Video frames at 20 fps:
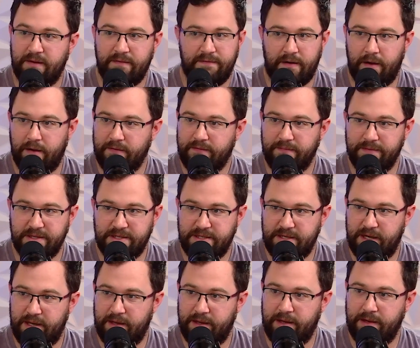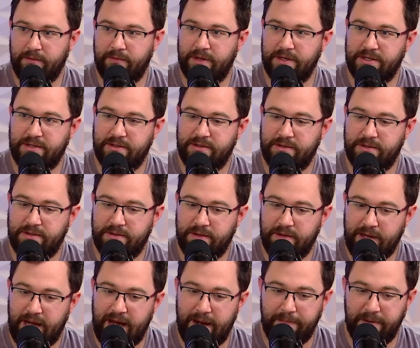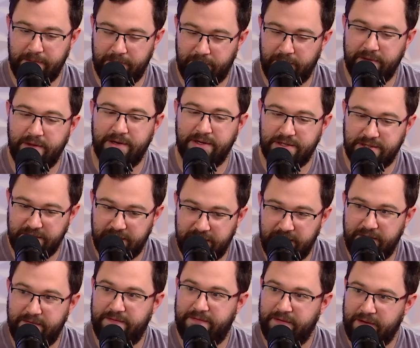falling from the ceiling, which happened more than it should have.